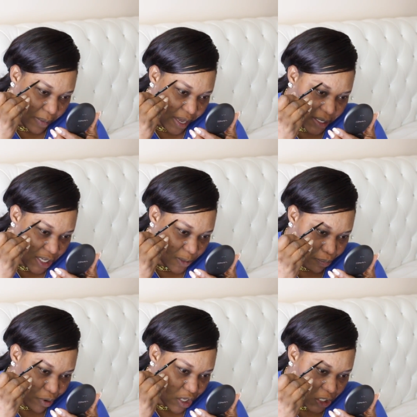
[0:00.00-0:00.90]
mine is
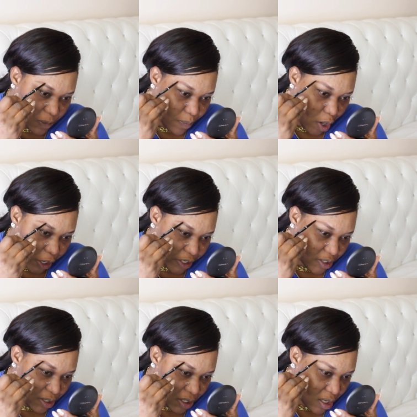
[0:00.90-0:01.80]
pretty
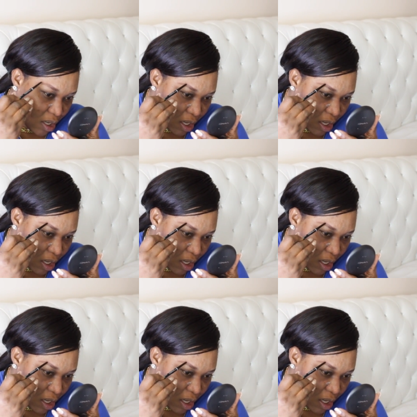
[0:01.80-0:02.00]
sparse.